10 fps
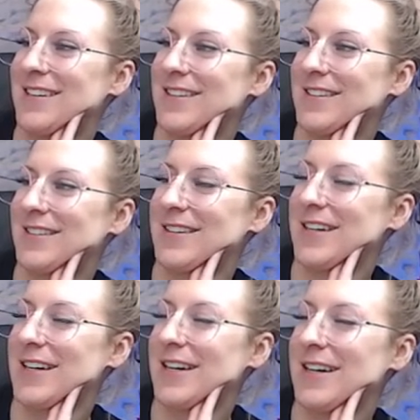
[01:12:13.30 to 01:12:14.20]

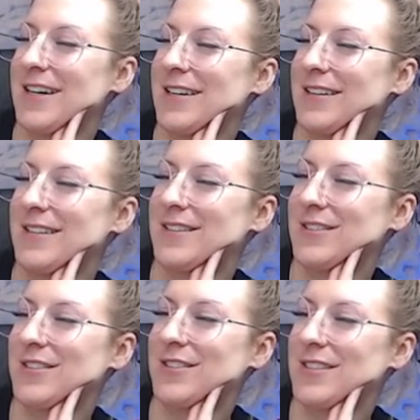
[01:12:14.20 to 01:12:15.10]
okay, let's
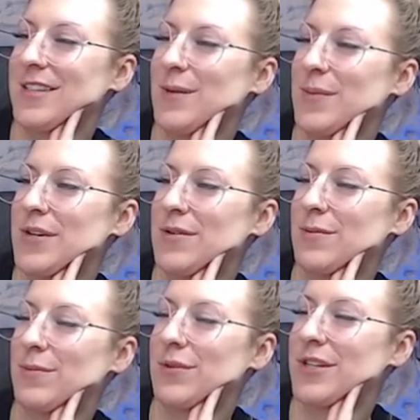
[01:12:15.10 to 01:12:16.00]
just keep
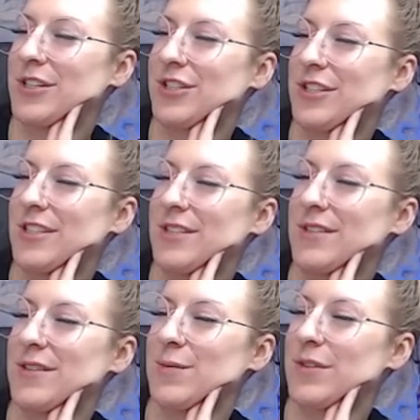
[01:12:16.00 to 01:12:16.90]
on brushing in
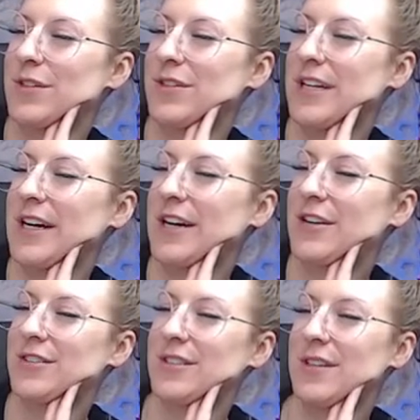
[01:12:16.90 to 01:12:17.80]
some little
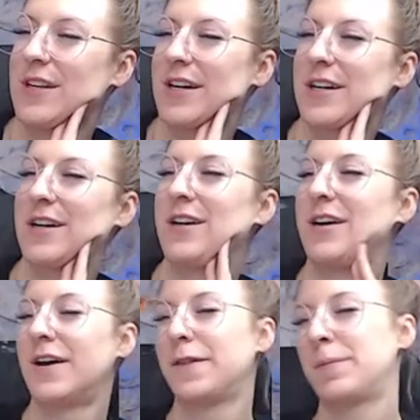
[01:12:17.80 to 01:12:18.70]
hairs in there.
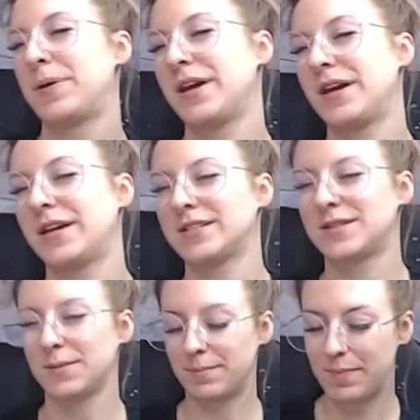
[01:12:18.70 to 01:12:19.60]
The pink is
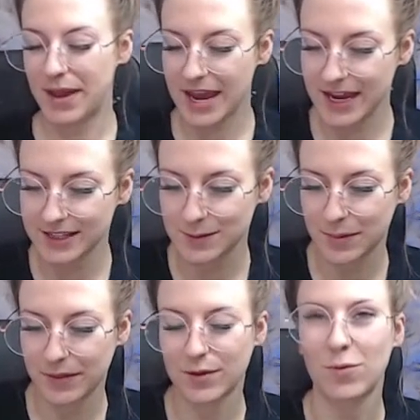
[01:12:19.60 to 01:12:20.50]
the base,
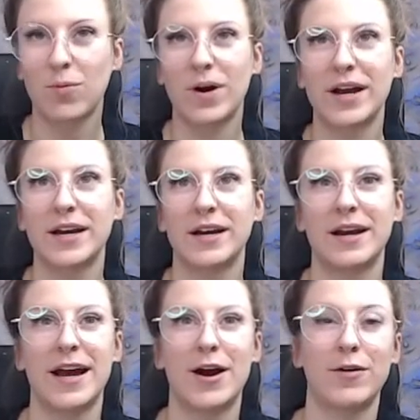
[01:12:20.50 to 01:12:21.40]
but the white
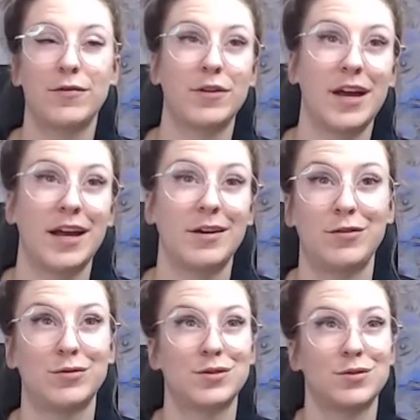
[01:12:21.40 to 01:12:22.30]
now, if you, again, if
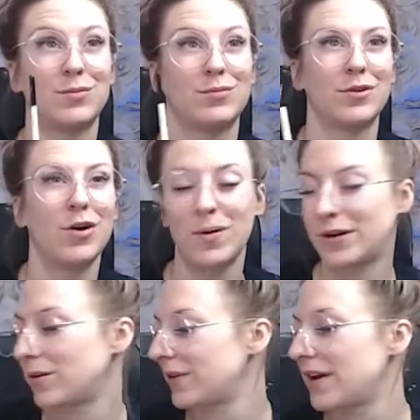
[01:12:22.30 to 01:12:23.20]
you, oh, I
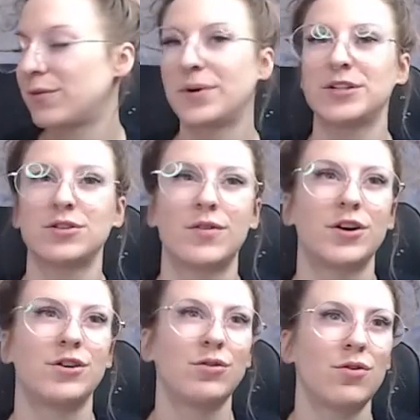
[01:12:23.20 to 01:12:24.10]
don't even have a picture of our
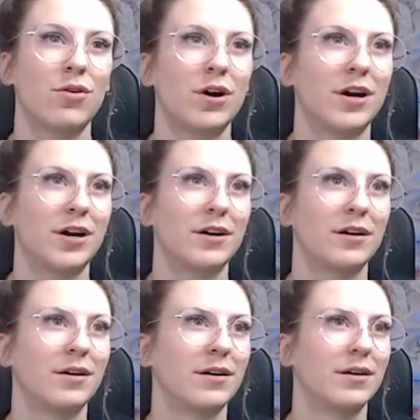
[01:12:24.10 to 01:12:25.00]
unicorn.
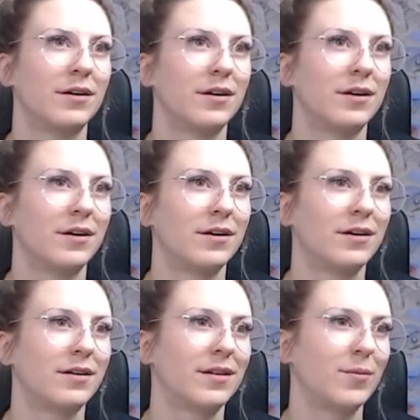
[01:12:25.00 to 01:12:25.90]

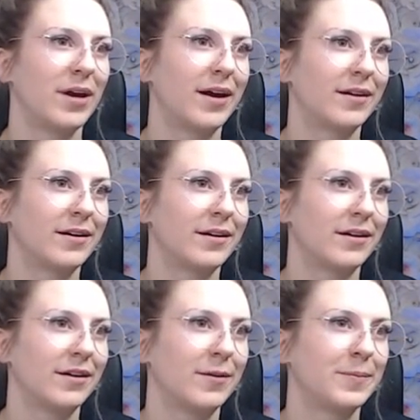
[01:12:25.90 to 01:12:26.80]
Let me add it in
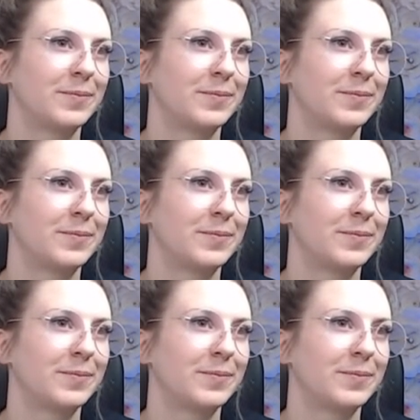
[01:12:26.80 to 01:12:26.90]
here.